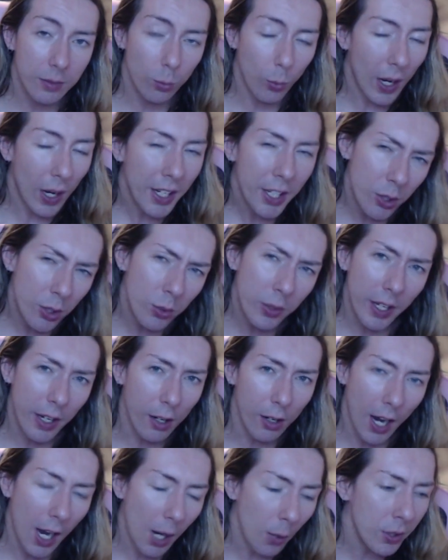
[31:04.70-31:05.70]
why do you
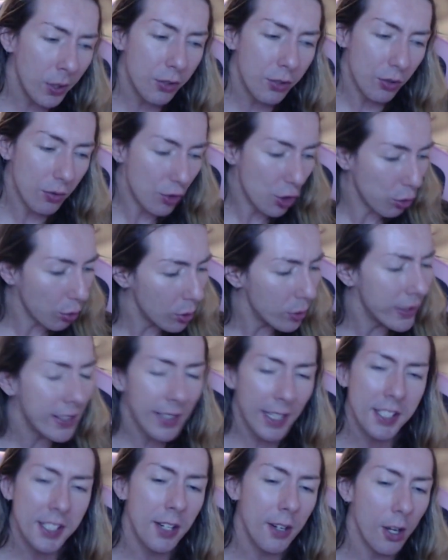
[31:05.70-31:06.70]
care? I would truly
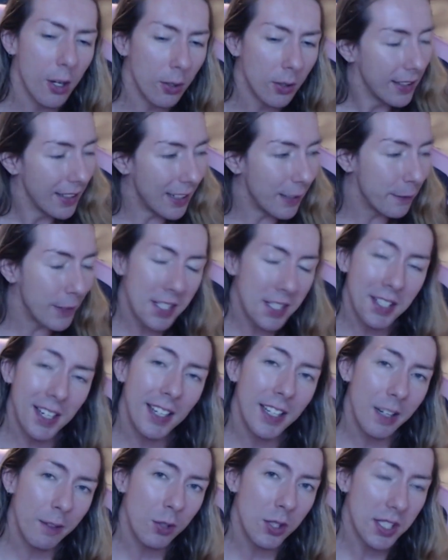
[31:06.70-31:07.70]
like to know. If this
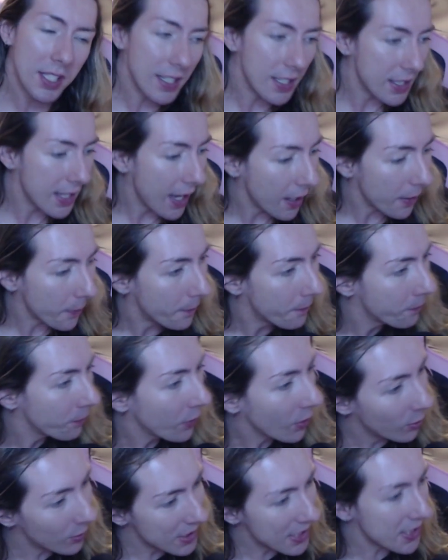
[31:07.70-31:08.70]
guy ever sees that,
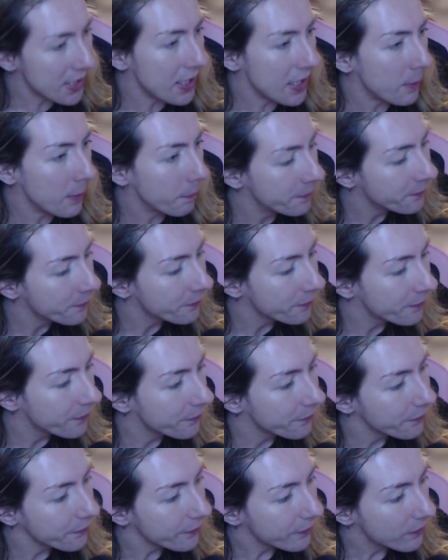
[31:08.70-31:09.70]
what's his name?
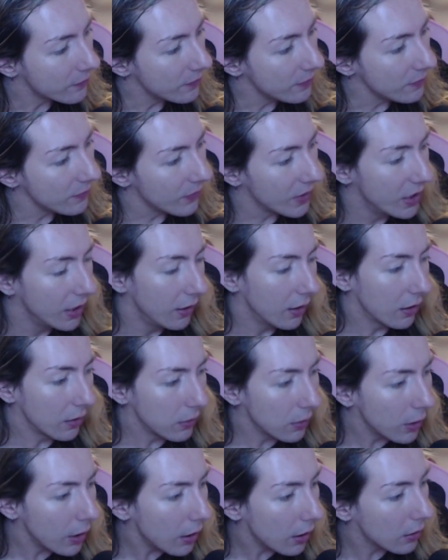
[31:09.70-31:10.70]

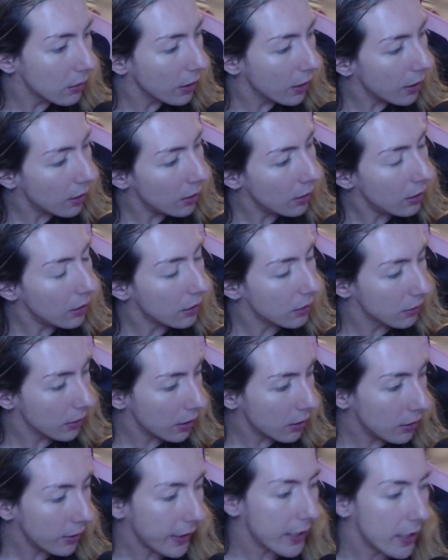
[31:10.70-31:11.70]
L Lil,
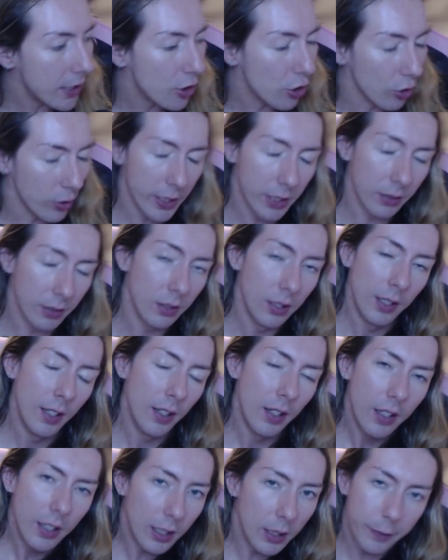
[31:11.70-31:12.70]
Lil Adrian.
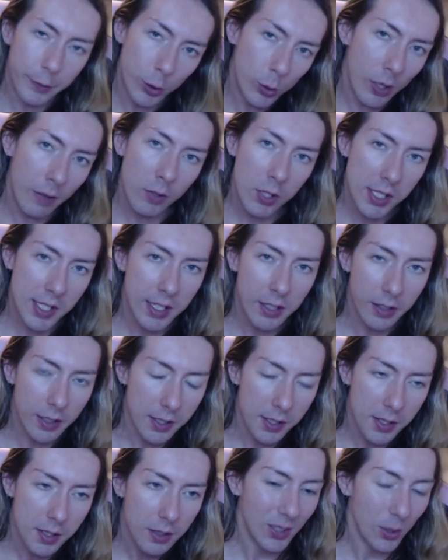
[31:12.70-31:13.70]
If you ever see
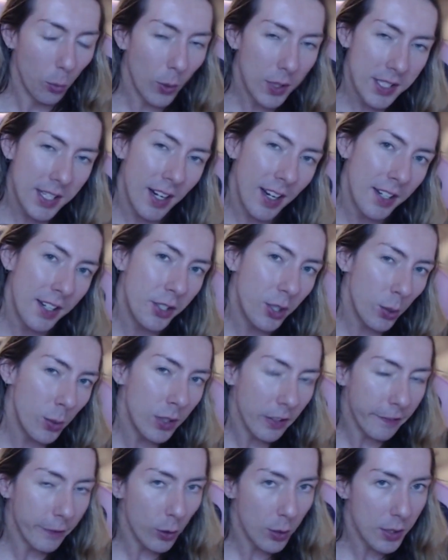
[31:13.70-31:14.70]
this, what did I do in
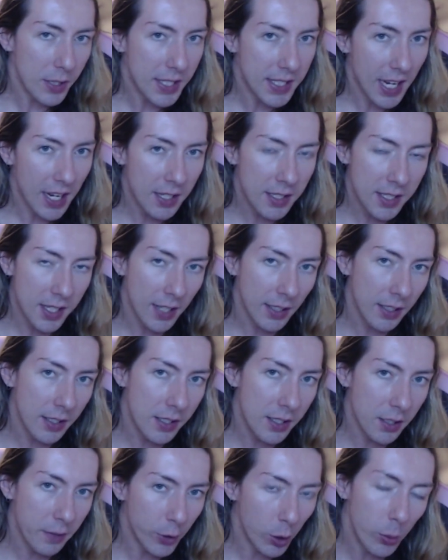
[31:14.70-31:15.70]
the first ten
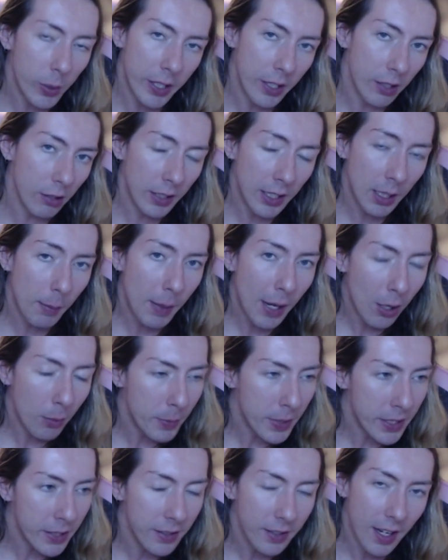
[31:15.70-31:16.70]
seconds of you hearing about
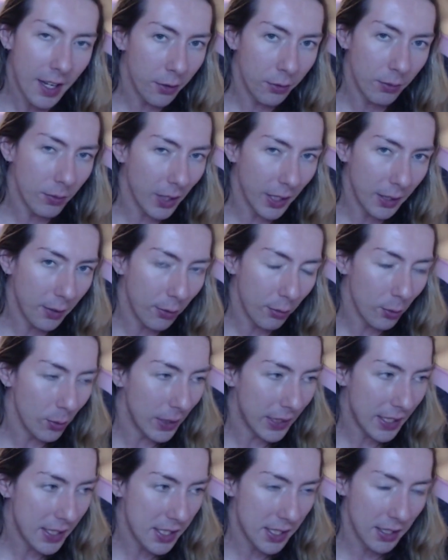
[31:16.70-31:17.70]
me and like through,
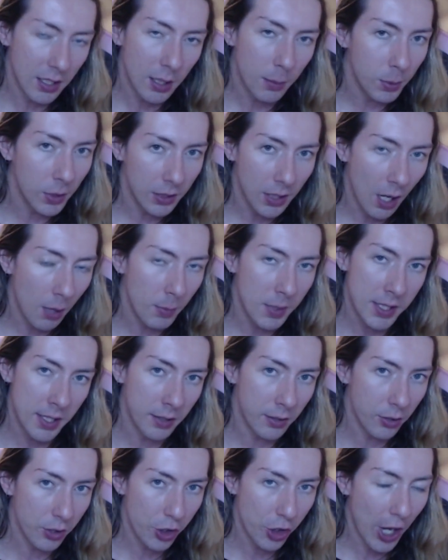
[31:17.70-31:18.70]
I guess, a couple of comments in
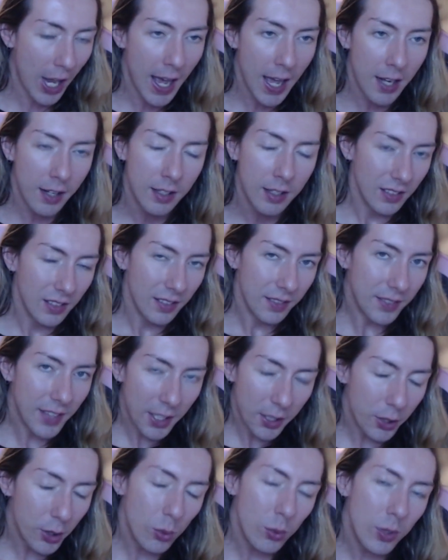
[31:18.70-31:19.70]
your chat
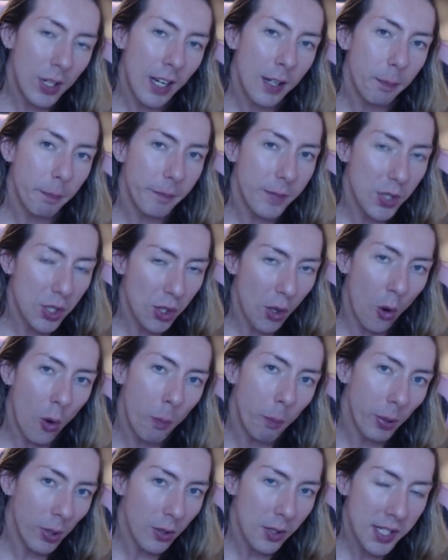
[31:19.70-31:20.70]
that you got so
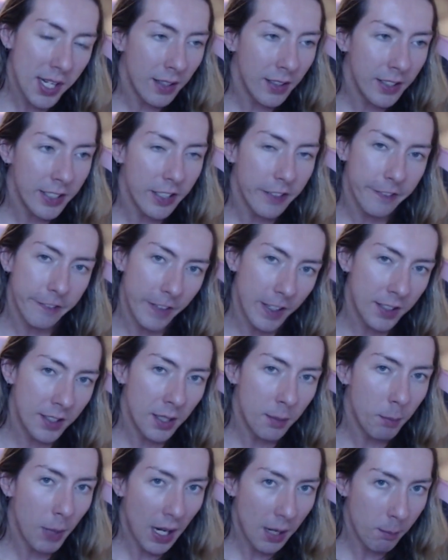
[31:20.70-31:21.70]
personally
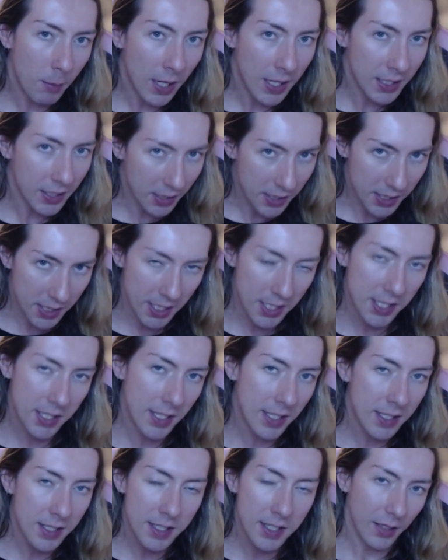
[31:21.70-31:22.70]
offended by my
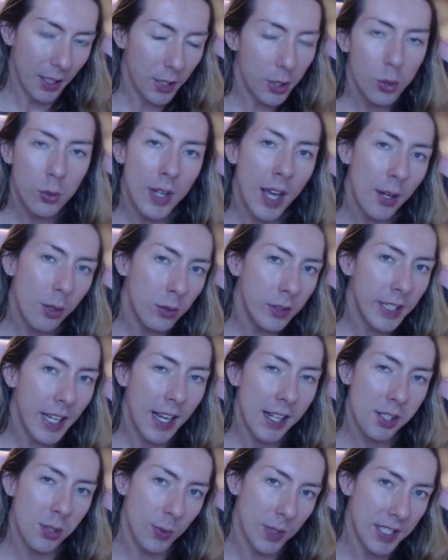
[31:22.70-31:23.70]
existence that you not only
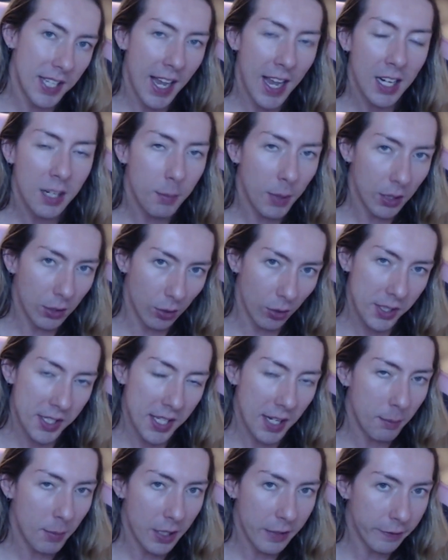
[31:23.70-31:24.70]
had to attack my looks
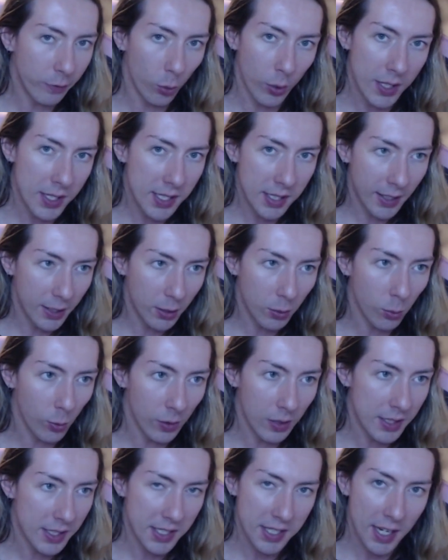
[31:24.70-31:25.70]
and my voice like
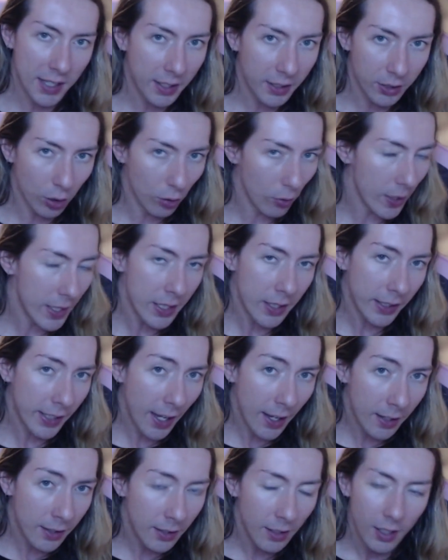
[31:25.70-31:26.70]
we're in second grade
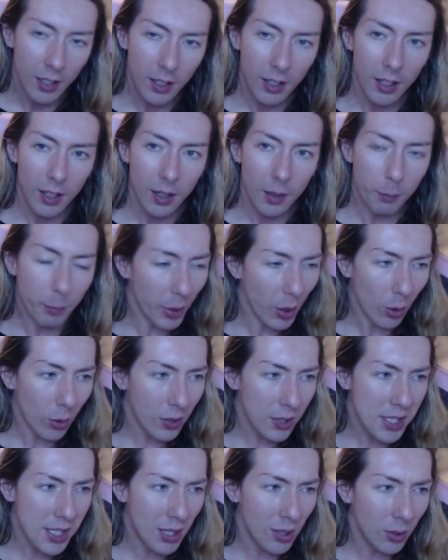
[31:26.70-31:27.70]
again, but
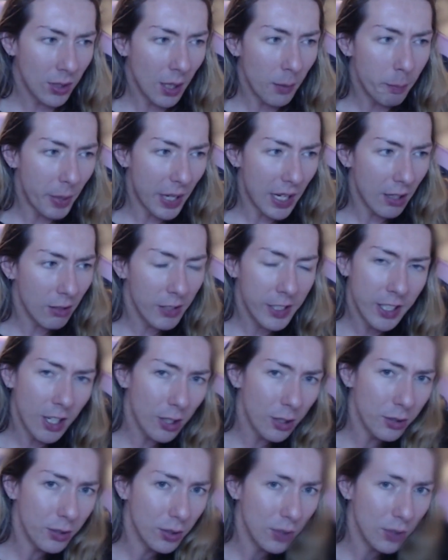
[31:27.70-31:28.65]
also comparing our